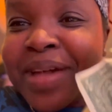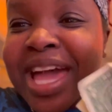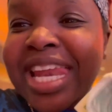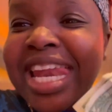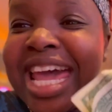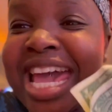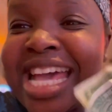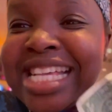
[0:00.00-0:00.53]
My
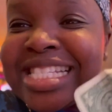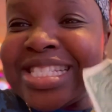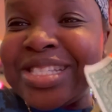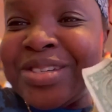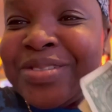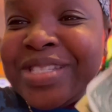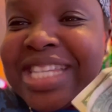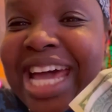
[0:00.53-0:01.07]
last
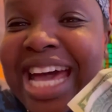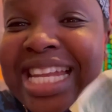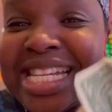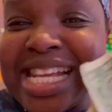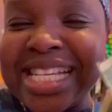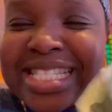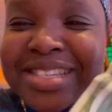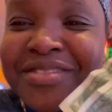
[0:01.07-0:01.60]
two
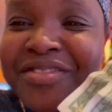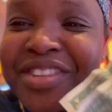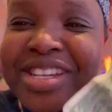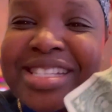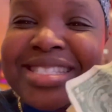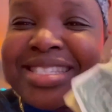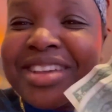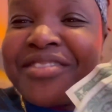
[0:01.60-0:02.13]
dollars. I'm
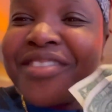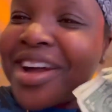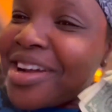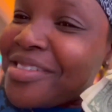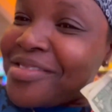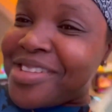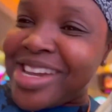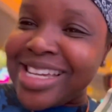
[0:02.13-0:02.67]
finna see if I
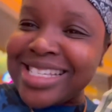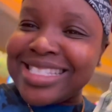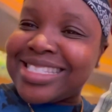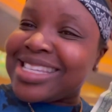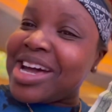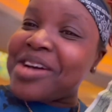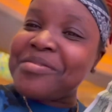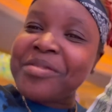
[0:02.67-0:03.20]
can win
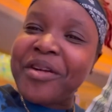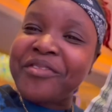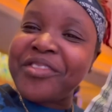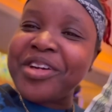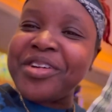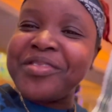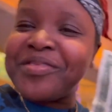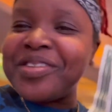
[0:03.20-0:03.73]
something, you
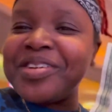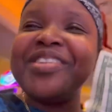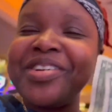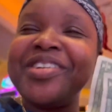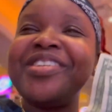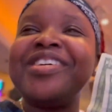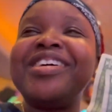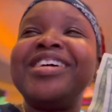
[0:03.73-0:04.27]
feel
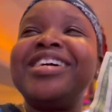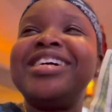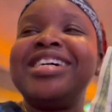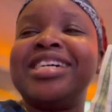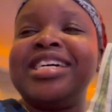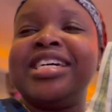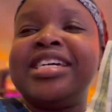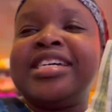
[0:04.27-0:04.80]

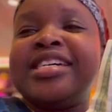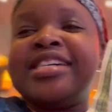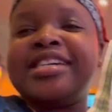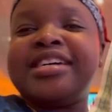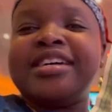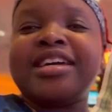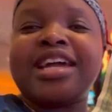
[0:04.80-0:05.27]
me?